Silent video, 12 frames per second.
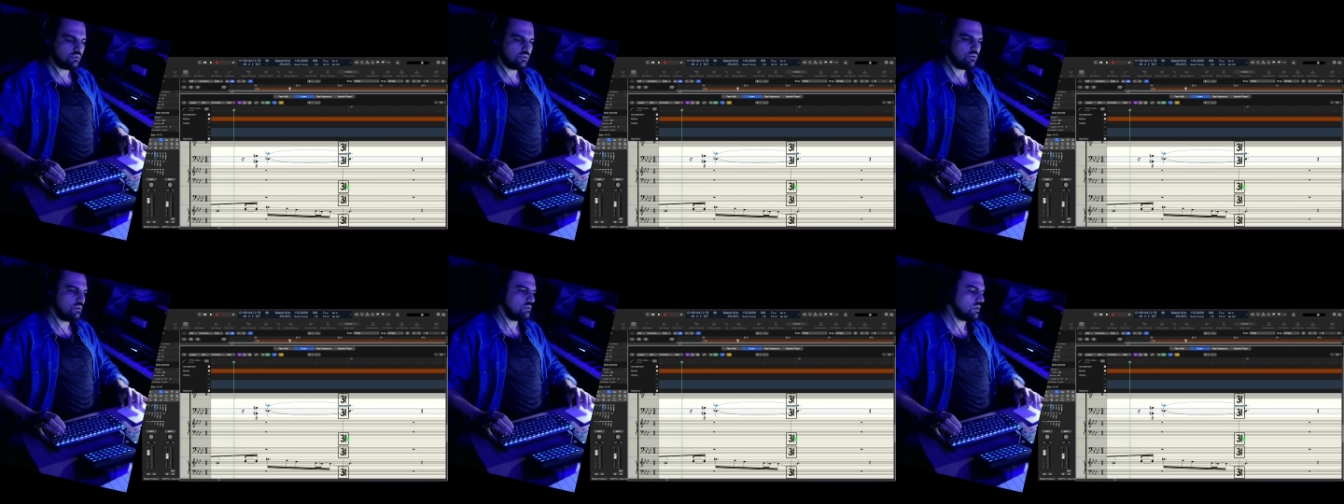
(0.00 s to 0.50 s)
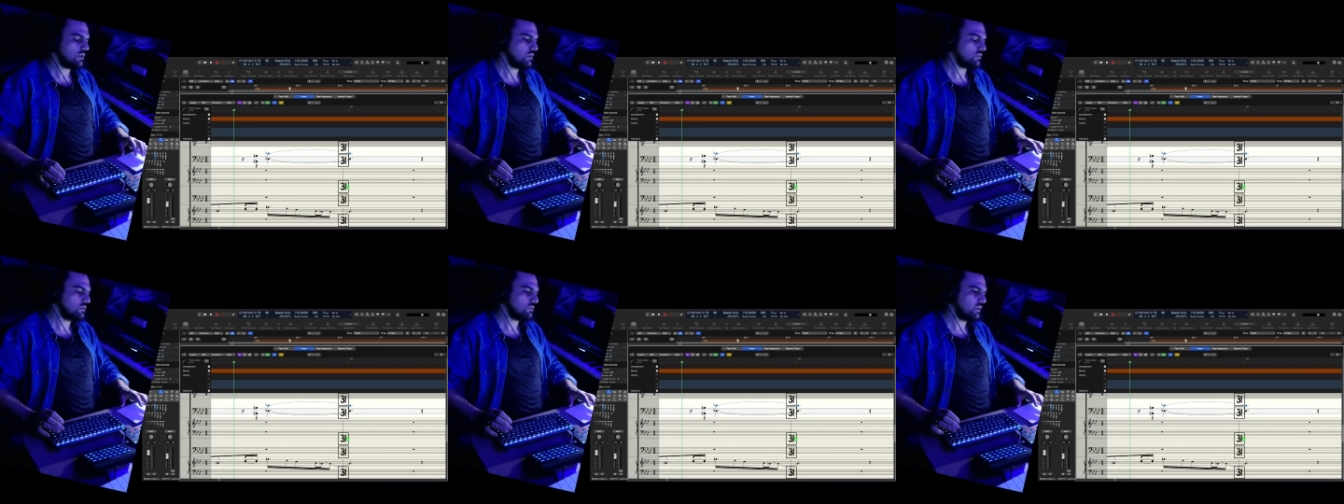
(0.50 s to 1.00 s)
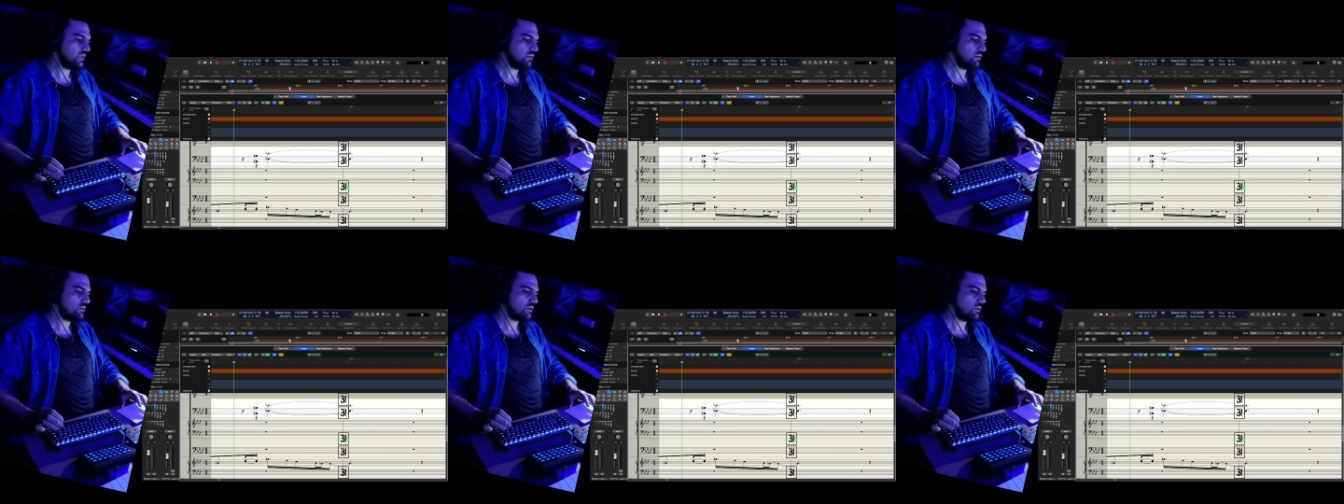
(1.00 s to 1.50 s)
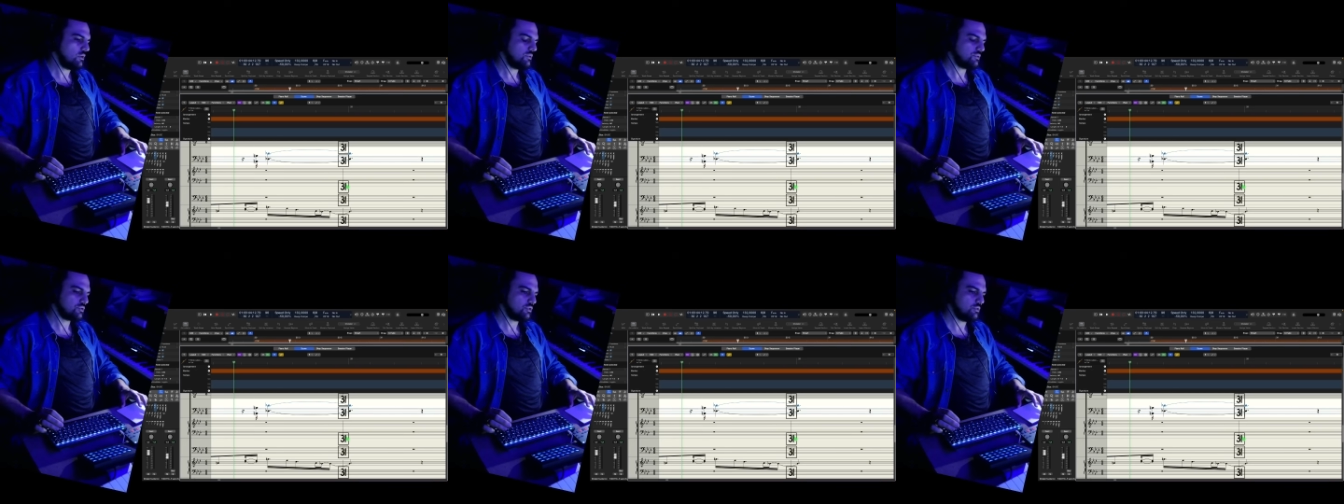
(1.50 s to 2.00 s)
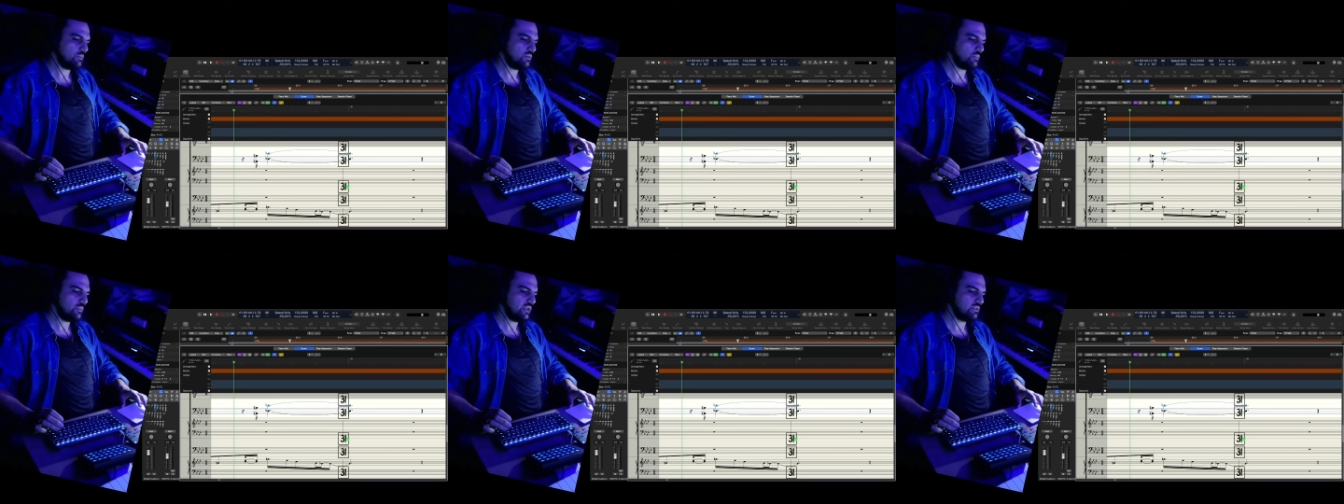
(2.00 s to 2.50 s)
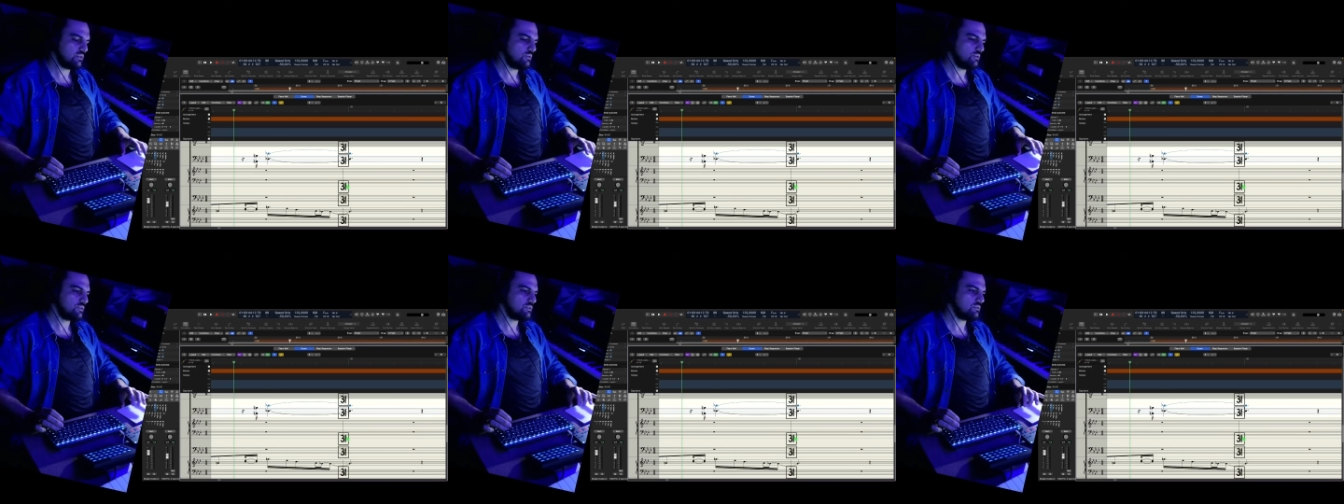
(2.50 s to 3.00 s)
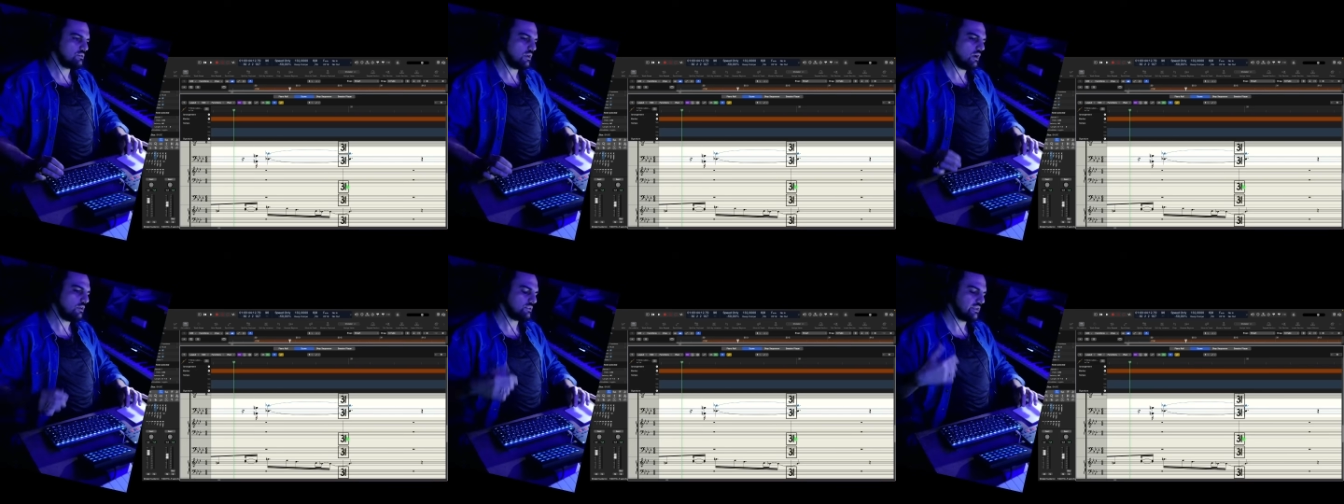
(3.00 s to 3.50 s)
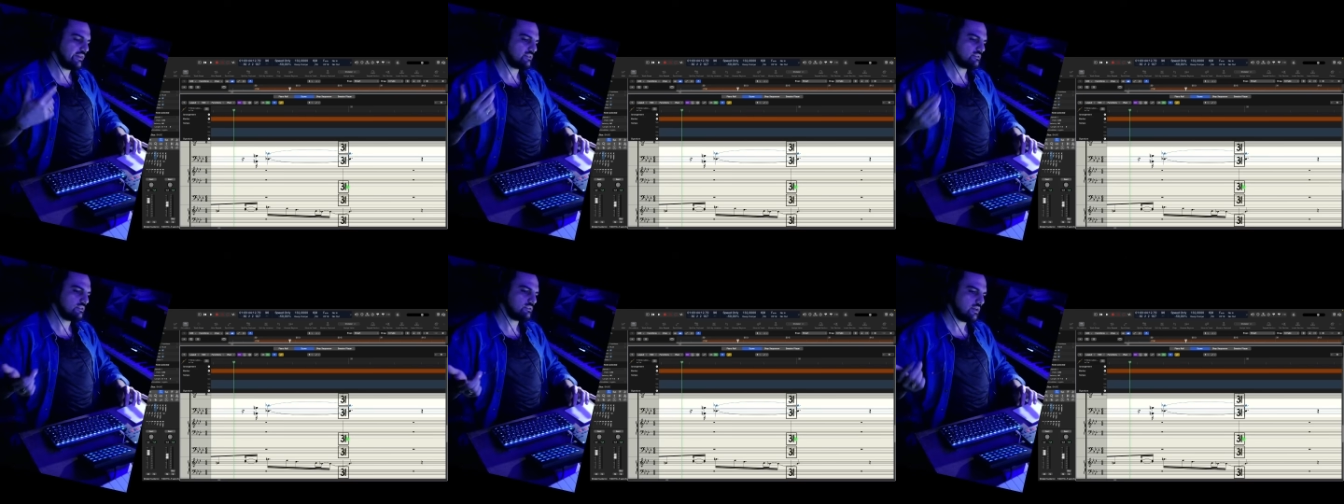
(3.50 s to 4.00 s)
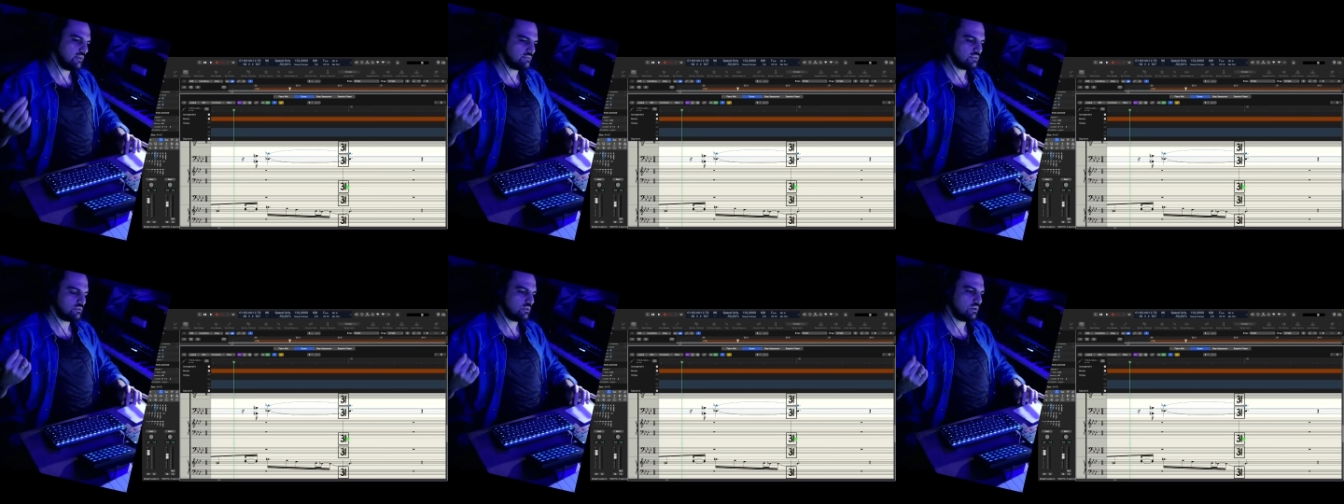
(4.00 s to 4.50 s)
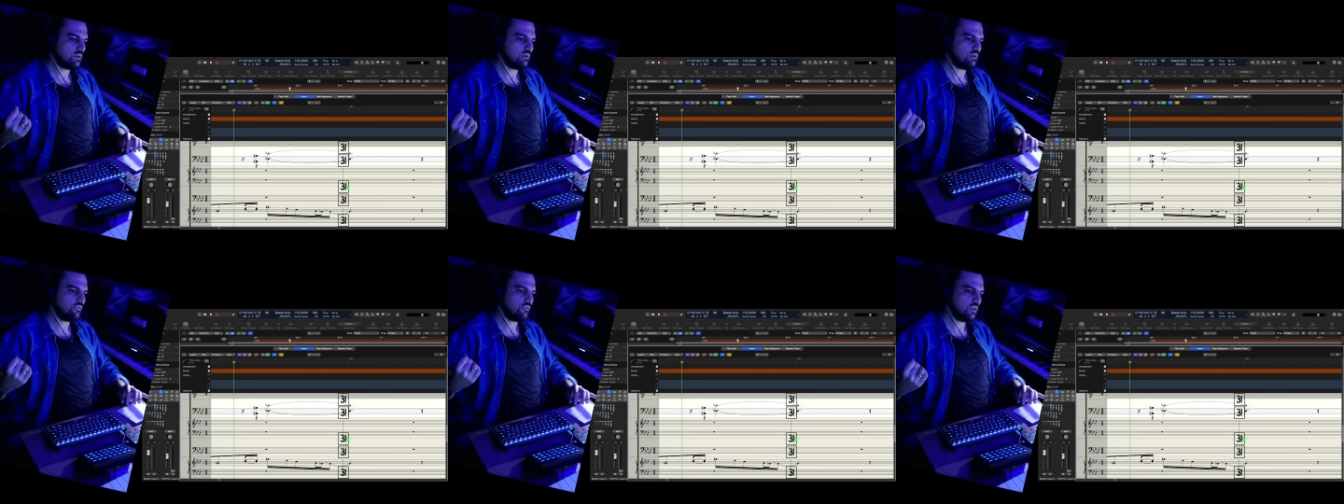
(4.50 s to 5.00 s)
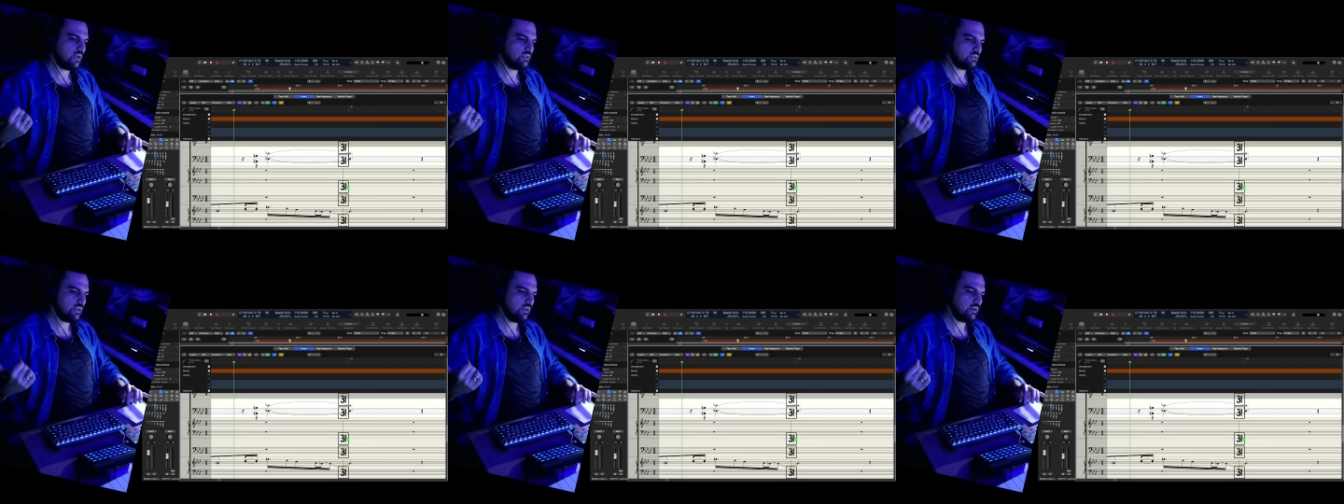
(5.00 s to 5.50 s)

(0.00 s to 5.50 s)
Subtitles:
No, not totally on your own. So you pay the course, you do all the exercises that are offline there,